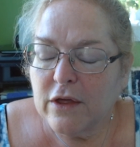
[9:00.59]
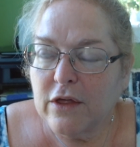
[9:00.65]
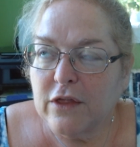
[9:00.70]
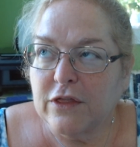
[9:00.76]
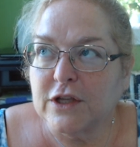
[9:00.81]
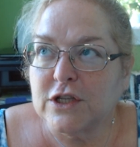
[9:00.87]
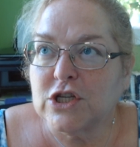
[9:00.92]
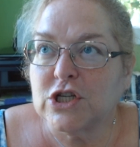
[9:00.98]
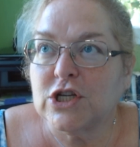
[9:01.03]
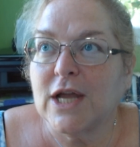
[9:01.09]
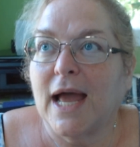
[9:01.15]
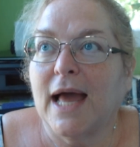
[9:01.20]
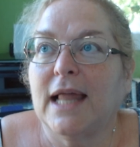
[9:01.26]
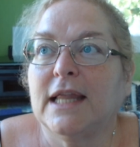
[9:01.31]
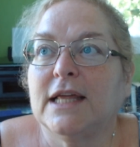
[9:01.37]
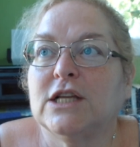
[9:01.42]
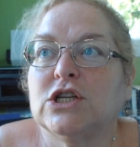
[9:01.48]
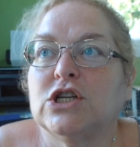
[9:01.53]
the
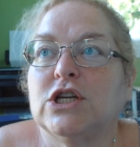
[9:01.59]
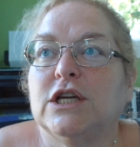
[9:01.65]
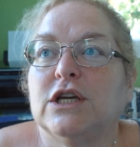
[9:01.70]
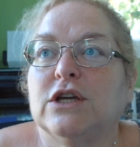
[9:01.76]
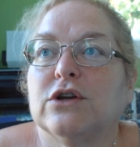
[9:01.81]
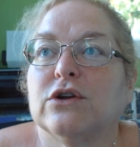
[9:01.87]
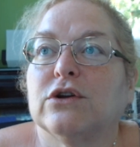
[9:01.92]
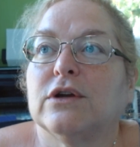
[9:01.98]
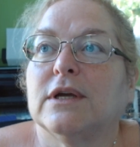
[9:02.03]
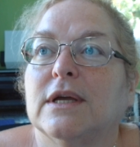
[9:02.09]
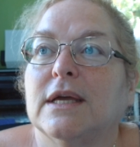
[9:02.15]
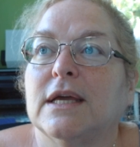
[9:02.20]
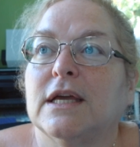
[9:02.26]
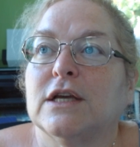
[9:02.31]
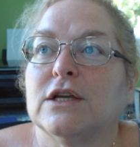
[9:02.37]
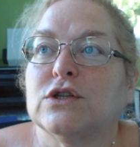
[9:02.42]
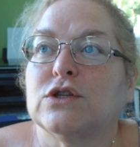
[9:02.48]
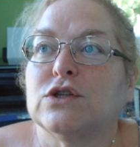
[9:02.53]
challenge here
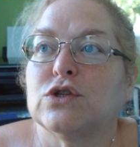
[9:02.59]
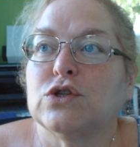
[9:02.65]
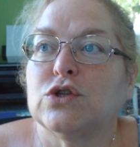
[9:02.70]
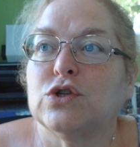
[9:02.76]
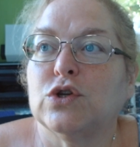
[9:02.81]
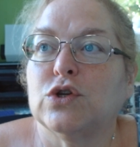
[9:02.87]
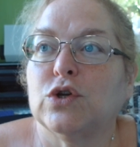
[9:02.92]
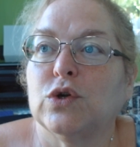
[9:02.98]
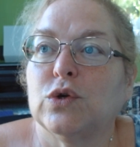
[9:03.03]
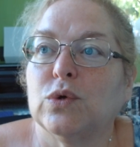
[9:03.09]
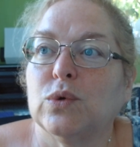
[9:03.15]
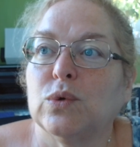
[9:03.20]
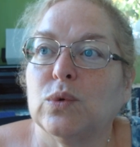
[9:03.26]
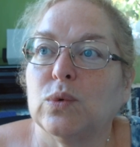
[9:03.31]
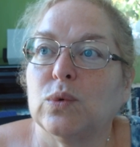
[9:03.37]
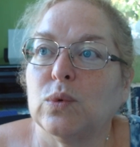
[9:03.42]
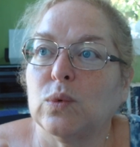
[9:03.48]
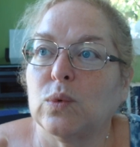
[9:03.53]
is
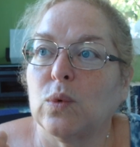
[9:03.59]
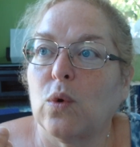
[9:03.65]
to